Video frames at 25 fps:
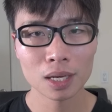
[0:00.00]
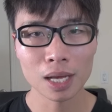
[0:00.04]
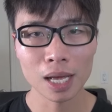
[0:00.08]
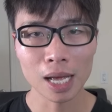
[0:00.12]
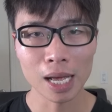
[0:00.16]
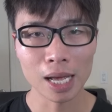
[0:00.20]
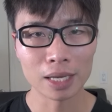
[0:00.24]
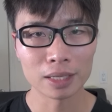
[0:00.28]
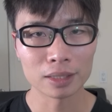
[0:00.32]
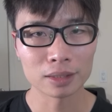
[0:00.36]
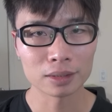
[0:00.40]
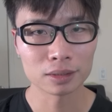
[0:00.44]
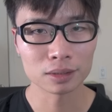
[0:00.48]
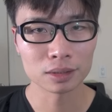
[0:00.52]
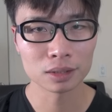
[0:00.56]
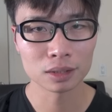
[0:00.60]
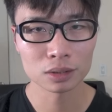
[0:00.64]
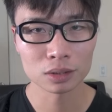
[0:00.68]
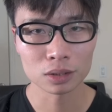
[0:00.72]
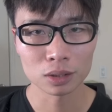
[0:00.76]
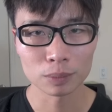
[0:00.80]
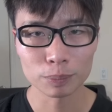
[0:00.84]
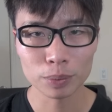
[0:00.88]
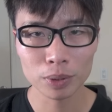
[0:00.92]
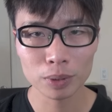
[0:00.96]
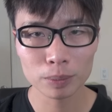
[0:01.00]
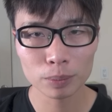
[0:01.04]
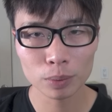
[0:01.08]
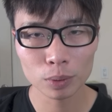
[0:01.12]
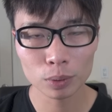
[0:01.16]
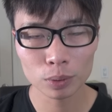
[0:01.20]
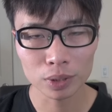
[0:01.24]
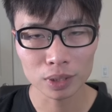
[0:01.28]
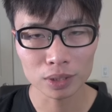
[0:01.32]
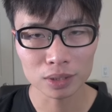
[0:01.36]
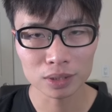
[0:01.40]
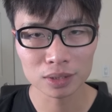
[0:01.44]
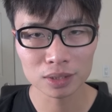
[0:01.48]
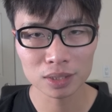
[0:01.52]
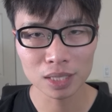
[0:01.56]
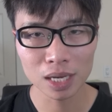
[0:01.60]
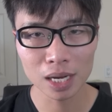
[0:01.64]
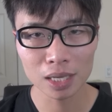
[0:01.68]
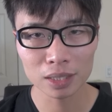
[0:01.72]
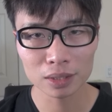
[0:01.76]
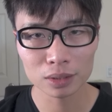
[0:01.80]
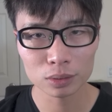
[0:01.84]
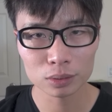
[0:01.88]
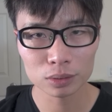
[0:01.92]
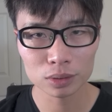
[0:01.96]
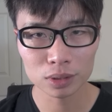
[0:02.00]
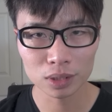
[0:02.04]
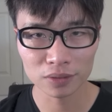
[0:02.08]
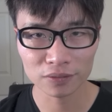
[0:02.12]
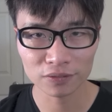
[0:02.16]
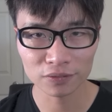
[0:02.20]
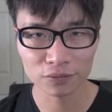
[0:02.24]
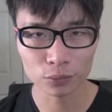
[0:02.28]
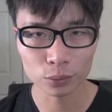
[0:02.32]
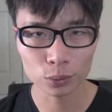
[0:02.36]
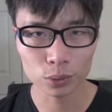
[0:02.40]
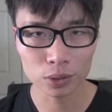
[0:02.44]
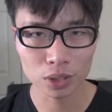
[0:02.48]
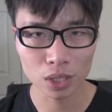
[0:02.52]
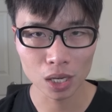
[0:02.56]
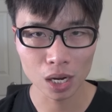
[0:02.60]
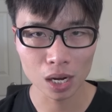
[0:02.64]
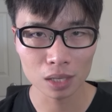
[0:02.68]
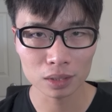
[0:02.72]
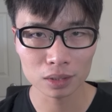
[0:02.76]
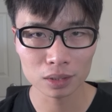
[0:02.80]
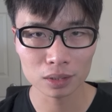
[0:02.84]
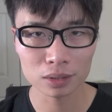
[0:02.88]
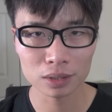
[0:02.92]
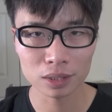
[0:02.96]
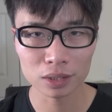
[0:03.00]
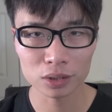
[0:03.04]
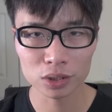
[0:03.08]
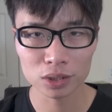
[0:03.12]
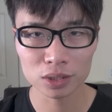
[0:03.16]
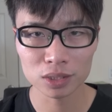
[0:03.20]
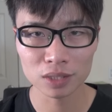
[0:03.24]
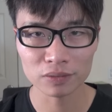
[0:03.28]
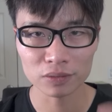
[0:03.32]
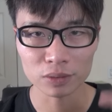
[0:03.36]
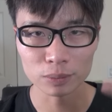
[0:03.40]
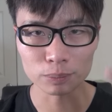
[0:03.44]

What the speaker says: and the people inside those like fruit garden, they just have to